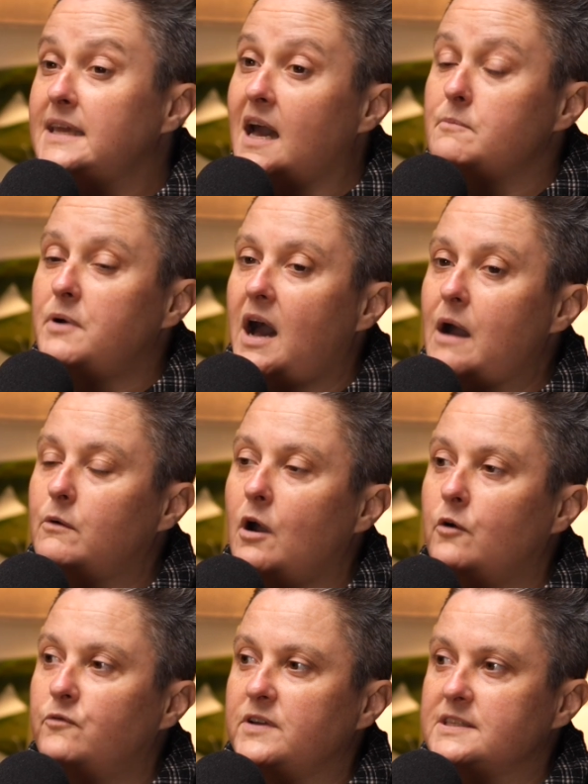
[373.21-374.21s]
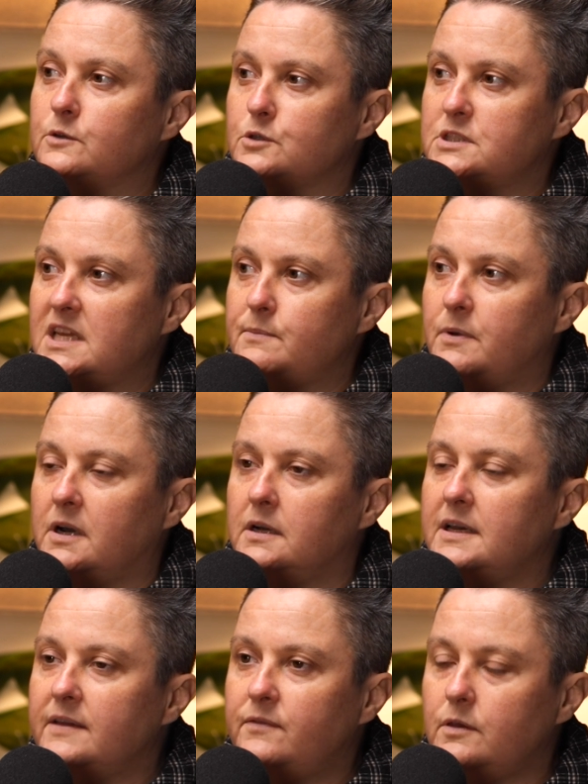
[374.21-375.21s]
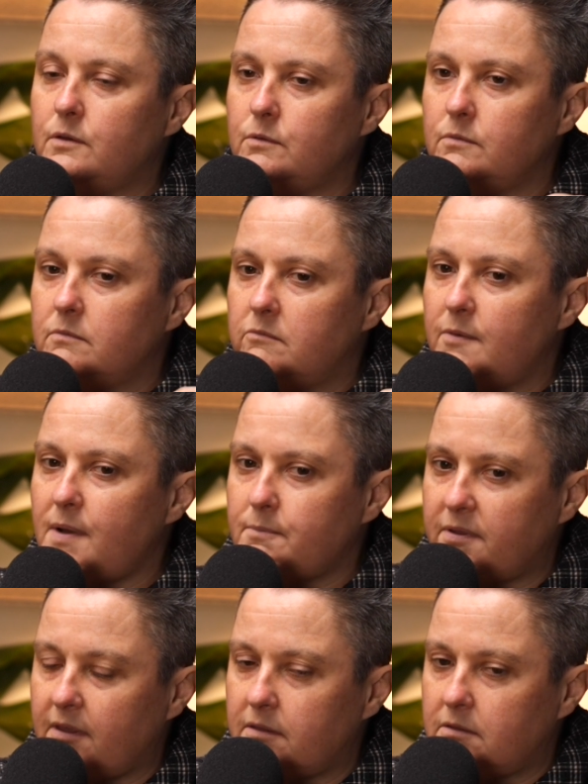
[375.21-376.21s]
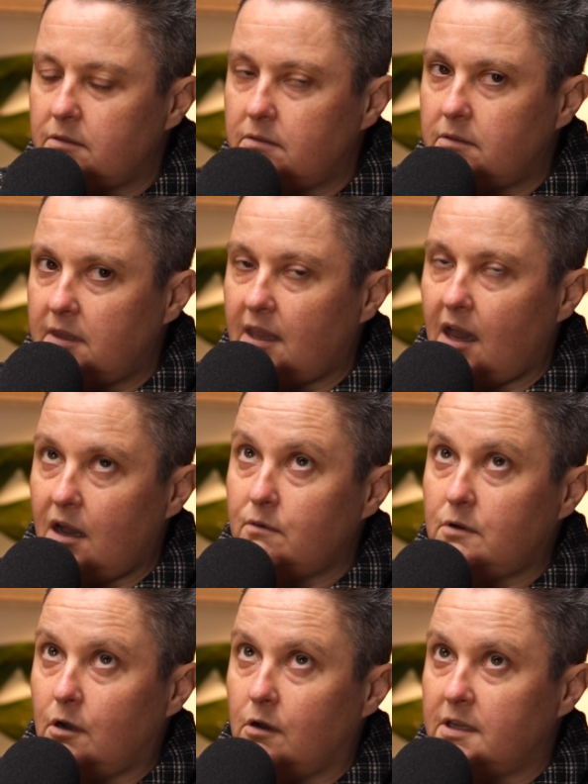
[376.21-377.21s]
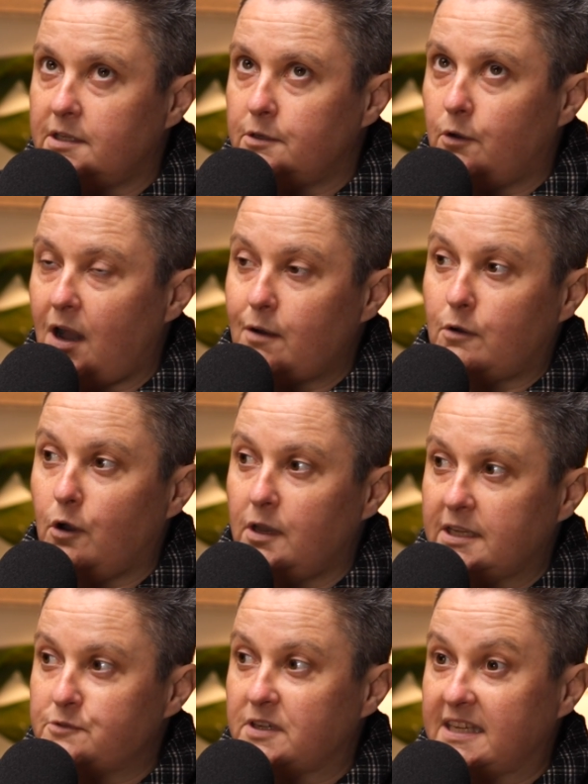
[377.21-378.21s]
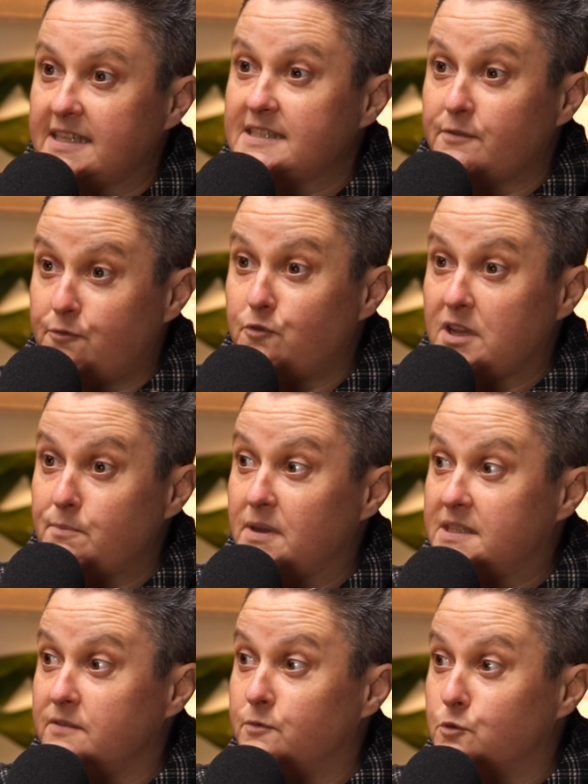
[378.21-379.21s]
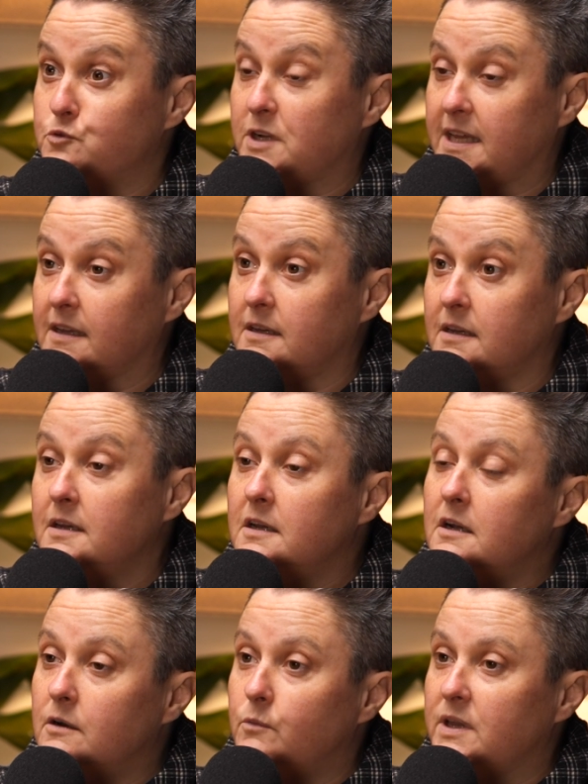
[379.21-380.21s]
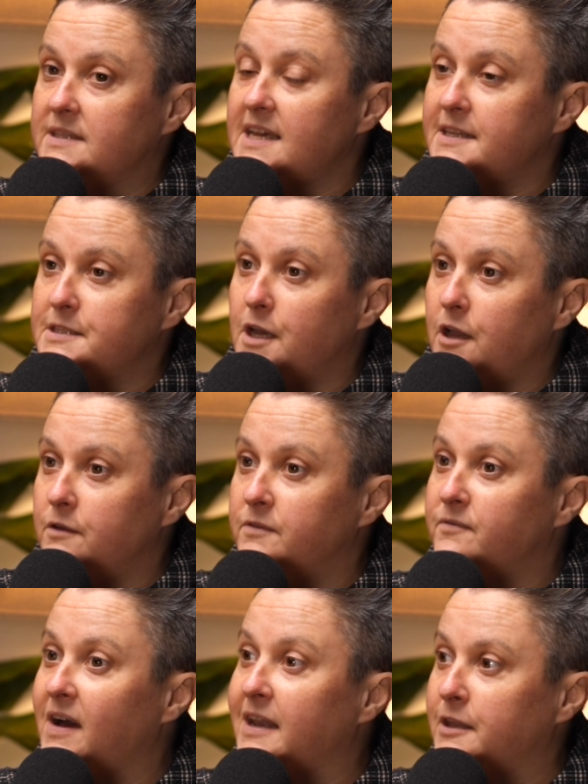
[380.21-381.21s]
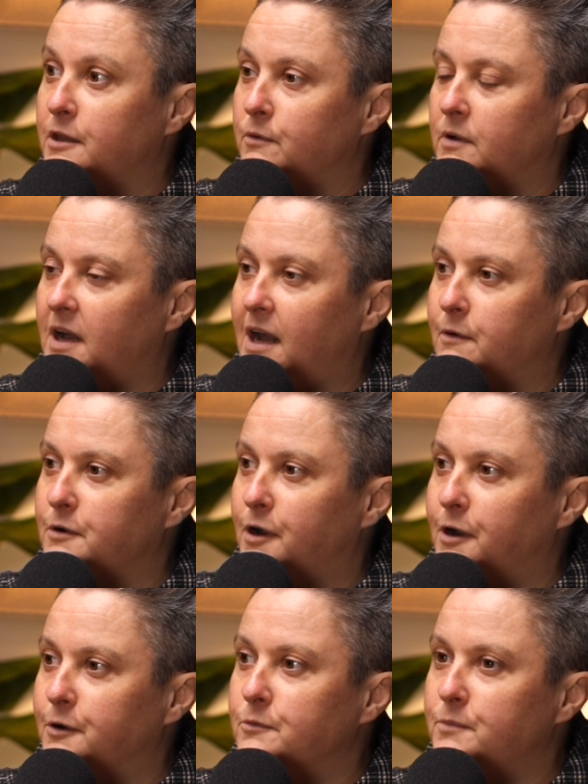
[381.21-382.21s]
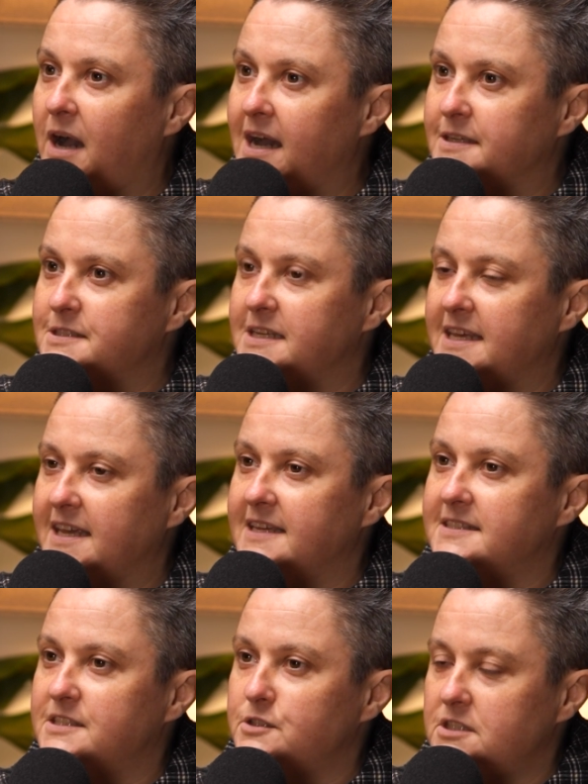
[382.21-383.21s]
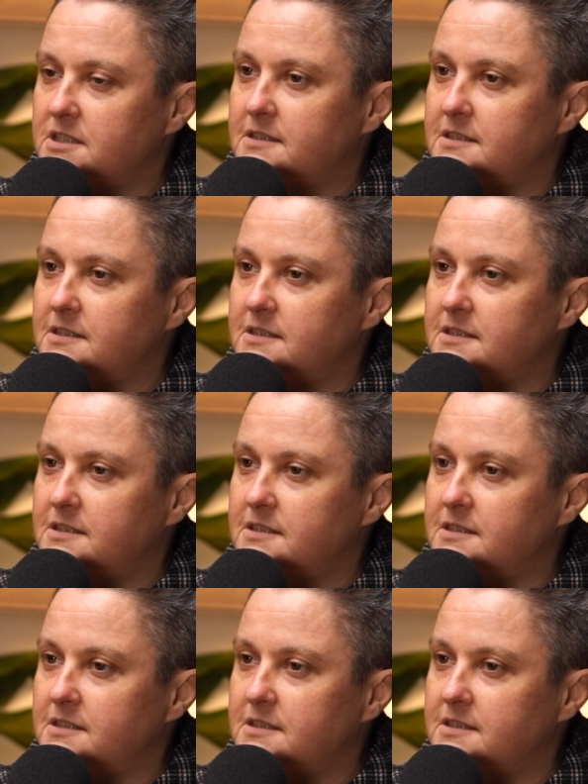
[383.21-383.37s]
Yeah, but alcohol-free is not cheaper. If you remember that the alcohol in your alcoholic drink is the free bit of your drink, we tend to overvalue alcohol, but actually it's